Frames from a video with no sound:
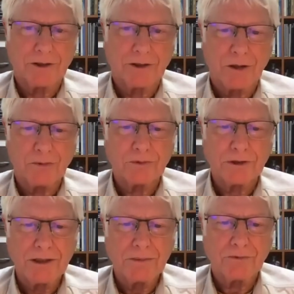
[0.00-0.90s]
Don't
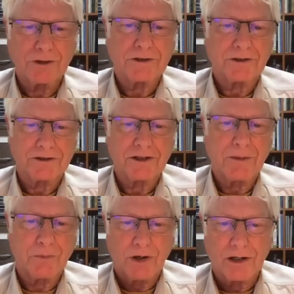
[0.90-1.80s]
keep fishing the
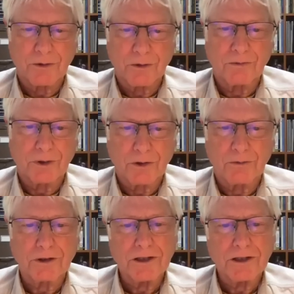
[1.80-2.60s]
same water over and over.